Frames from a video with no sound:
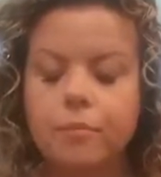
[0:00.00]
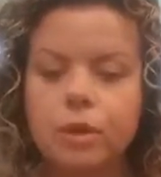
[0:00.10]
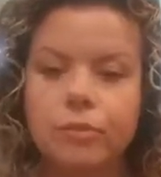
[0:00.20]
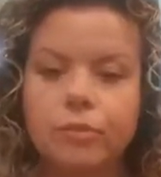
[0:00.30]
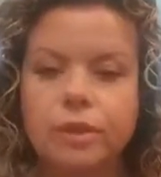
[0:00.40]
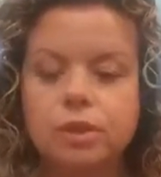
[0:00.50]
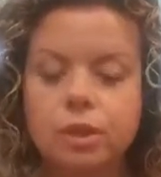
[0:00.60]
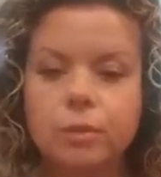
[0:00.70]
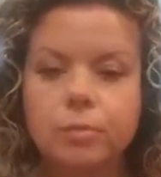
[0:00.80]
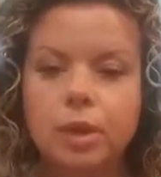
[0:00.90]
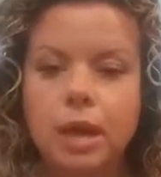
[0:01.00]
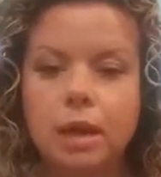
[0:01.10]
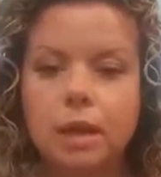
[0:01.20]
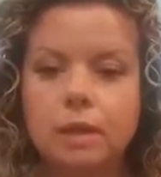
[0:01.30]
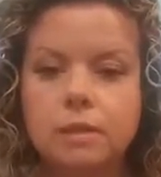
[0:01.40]
your finishing
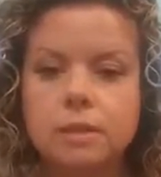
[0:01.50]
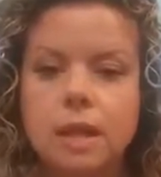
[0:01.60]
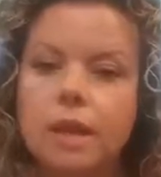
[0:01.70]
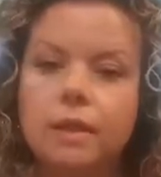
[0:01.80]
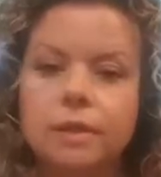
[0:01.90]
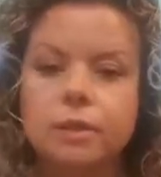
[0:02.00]
products, the